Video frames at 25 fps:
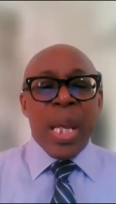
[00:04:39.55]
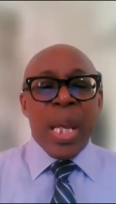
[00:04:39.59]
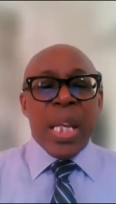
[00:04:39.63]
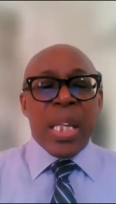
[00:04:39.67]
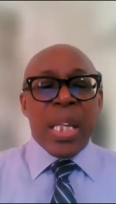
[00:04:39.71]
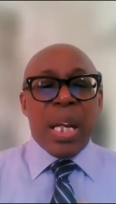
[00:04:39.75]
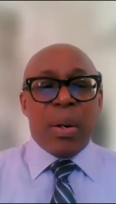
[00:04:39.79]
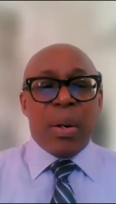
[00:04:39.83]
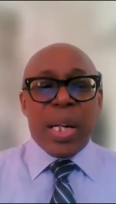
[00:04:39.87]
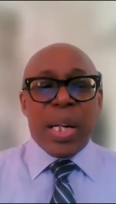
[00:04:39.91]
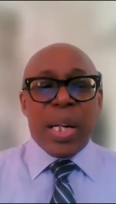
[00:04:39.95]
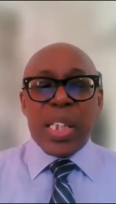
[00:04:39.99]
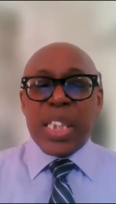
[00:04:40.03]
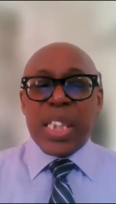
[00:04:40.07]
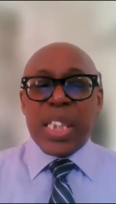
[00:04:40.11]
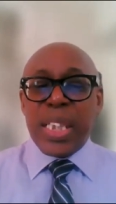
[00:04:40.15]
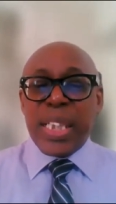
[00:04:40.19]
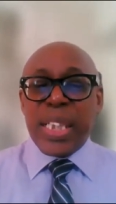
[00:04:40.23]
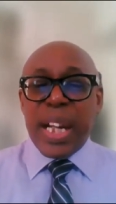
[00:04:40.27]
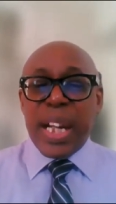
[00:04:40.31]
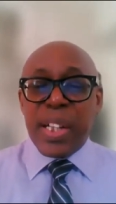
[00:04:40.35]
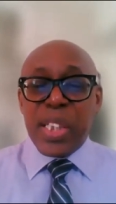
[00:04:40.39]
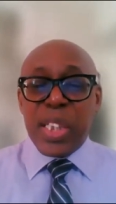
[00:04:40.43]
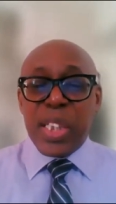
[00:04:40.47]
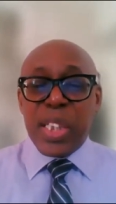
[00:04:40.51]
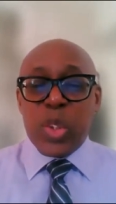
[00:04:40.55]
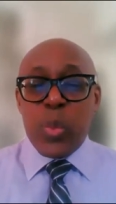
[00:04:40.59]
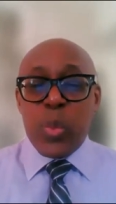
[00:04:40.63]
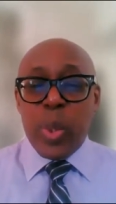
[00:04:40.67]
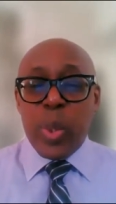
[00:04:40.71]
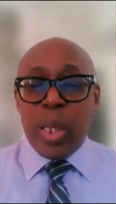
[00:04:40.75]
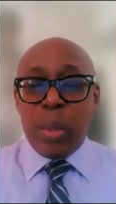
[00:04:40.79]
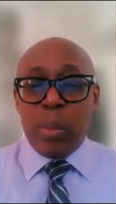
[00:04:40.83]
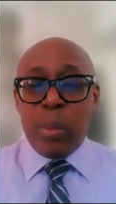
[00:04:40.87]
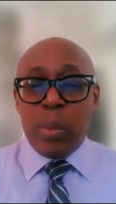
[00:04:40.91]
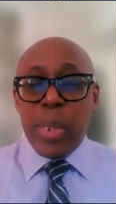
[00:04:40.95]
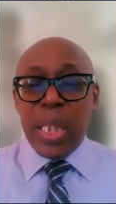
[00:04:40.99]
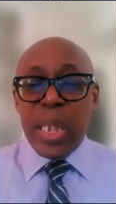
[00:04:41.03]
Now, Aisha and Terence
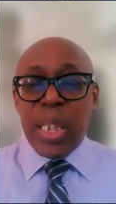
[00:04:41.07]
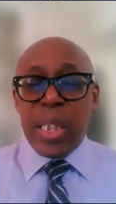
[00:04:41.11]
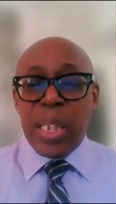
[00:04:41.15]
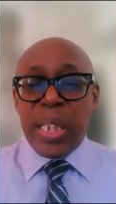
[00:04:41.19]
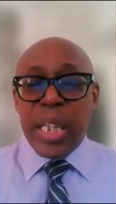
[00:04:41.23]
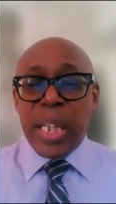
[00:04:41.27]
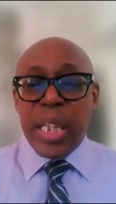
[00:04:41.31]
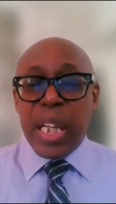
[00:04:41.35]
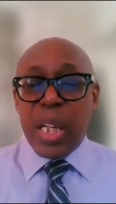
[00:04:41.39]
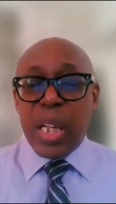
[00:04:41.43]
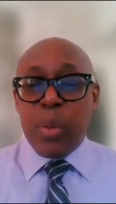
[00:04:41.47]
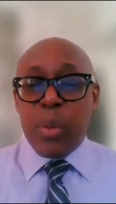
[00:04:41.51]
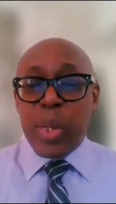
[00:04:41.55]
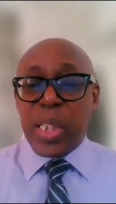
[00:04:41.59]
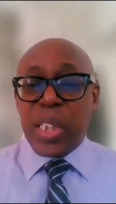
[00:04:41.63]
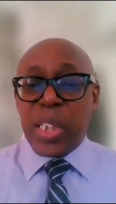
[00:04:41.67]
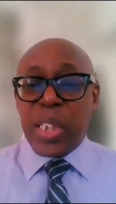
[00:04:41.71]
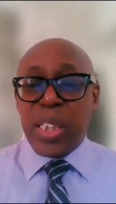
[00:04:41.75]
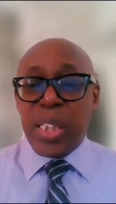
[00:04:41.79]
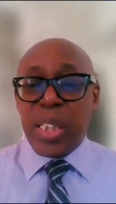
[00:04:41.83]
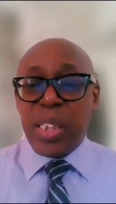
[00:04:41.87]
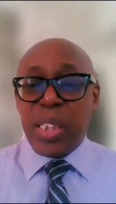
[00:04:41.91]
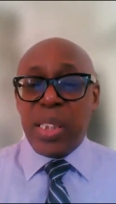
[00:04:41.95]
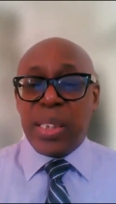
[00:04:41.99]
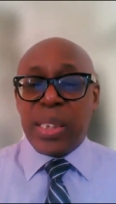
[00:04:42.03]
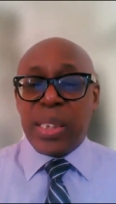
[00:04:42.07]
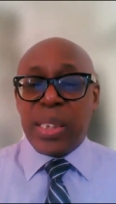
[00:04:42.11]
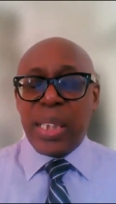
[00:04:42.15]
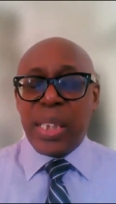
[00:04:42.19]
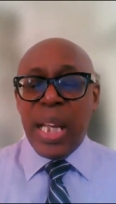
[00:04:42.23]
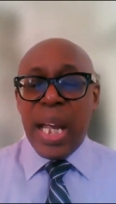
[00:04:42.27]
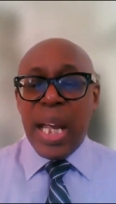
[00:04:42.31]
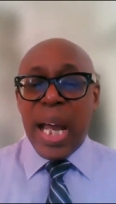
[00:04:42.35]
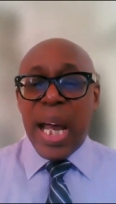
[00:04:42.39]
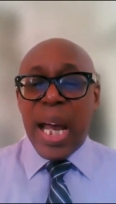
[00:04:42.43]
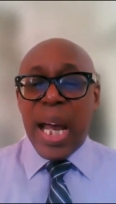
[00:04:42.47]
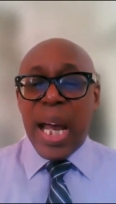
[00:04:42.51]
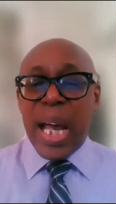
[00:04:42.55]
will be taking questions
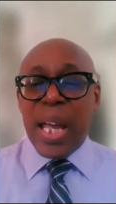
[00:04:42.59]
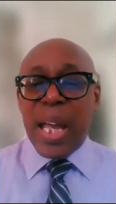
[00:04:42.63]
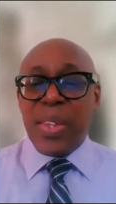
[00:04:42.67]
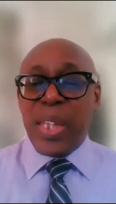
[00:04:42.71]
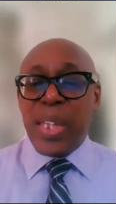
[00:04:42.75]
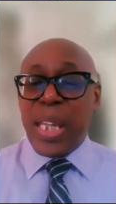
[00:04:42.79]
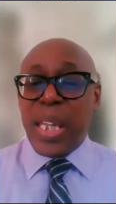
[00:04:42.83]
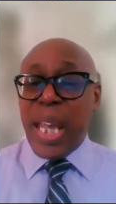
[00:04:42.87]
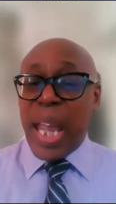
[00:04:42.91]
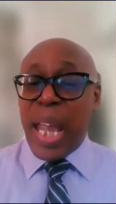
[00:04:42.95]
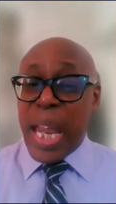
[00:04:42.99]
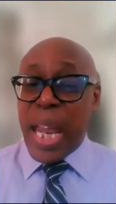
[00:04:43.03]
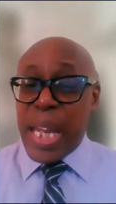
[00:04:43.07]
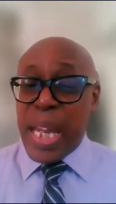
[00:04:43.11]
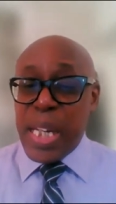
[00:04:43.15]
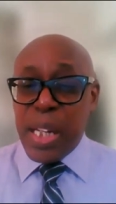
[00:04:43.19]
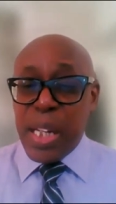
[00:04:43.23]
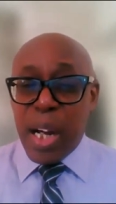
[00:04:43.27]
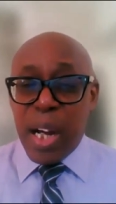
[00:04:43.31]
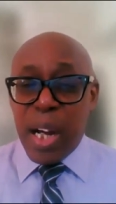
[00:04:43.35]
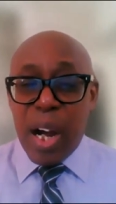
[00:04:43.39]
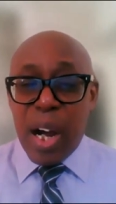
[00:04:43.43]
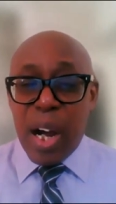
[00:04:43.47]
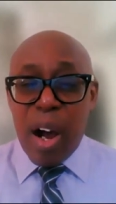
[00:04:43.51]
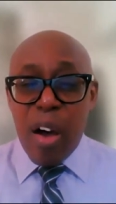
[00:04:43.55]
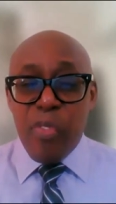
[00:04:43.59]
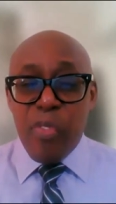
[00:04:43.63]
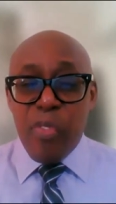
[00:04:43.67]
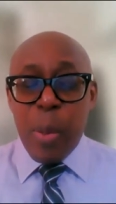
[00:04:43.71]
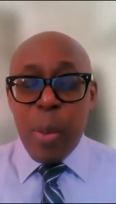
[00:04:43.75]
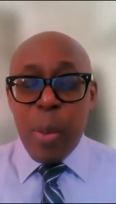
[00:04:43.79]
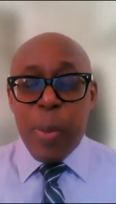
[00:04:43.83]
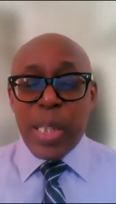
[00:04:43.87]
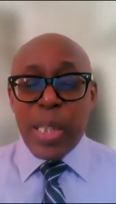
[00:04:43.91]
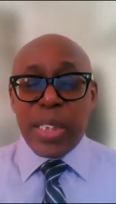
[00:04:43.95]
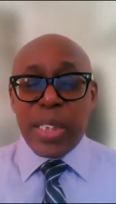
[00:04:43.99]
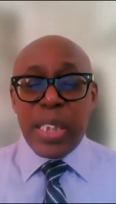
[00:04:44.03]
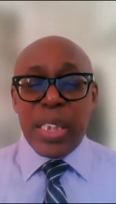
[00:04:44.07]
at the end of the
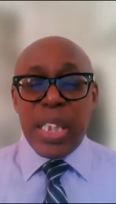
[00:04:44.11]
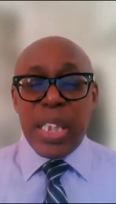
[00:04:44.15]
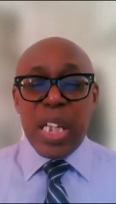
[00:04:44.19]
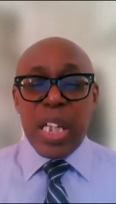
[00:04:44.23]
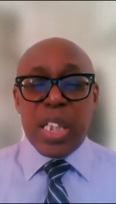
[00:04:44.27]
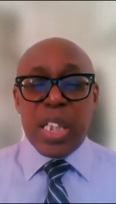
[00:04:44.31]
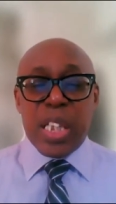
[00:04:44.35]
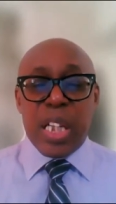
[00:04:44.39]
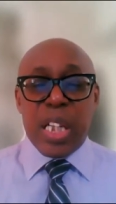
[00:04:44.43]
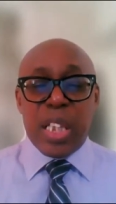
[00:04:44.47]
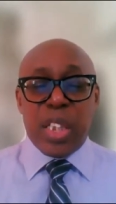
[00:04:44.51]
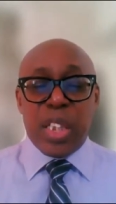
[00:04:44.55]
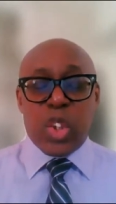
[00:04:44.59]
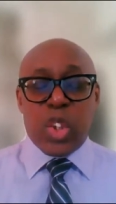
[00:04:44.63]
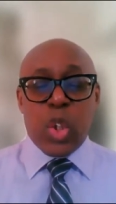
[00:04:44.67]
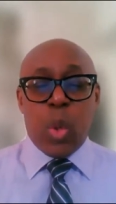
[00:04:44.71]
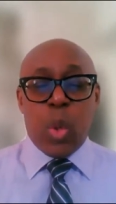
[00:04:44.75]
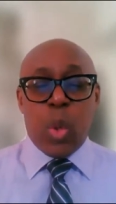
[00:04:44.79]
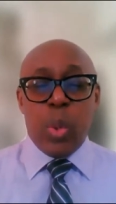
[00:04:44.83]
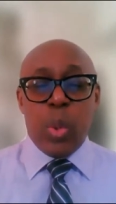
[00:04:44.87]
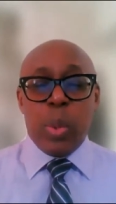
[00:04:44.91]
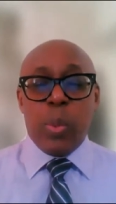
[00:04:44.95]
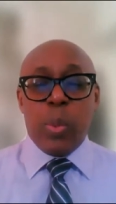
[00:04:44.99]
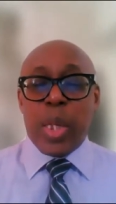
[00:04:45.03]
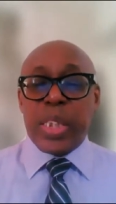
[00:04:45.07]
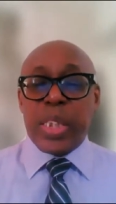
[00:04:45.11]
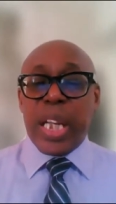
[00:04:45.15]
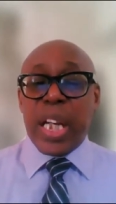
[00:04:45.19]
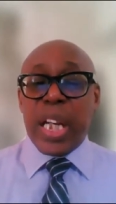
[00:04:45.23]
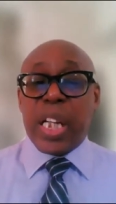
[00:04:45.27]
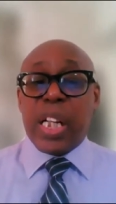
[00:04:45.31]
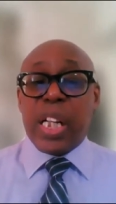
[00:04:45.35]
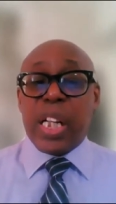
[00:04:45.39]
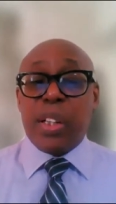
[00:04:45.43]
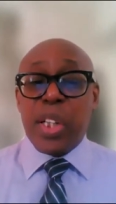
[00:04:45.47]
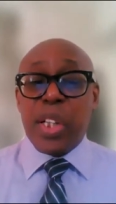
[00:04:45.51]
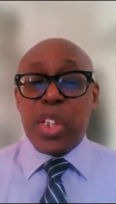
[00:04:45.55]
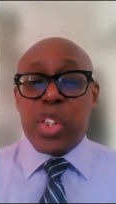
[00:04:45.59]
presentation, and so we want to
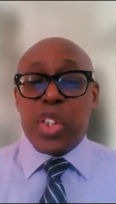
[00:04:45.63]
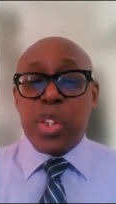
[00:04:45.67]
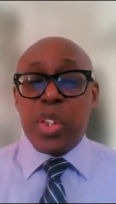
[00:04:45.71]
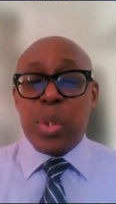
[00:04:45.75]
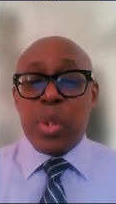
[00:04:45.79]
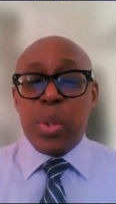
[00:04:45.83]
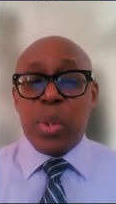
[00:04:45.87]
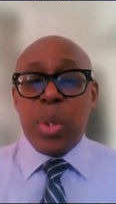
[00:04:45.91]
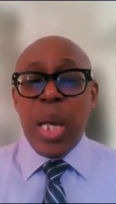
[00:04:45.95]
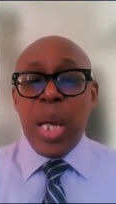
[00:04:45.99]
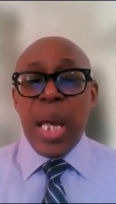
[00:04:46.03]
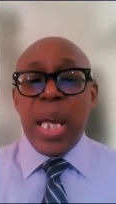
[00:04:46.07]
encourage you